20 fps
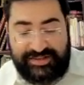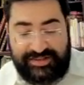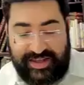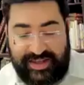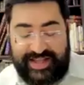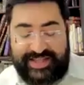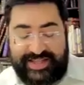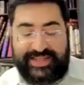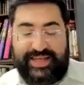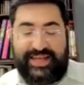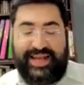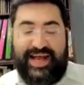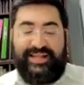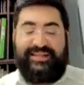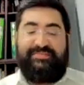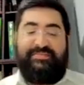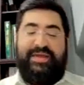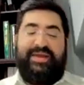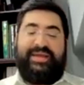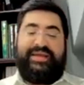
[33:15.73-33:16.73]
Yitzhara
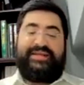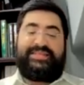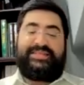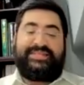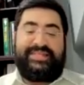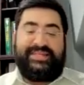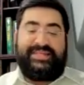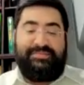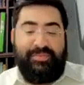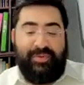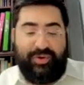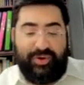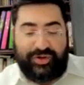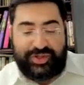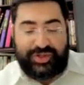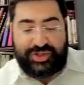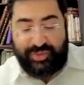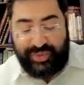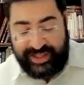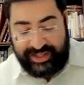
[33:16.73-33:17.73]
to make it seem more
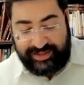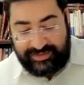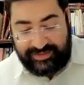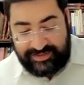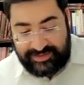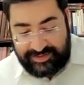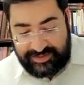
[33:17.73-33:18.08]
sweet.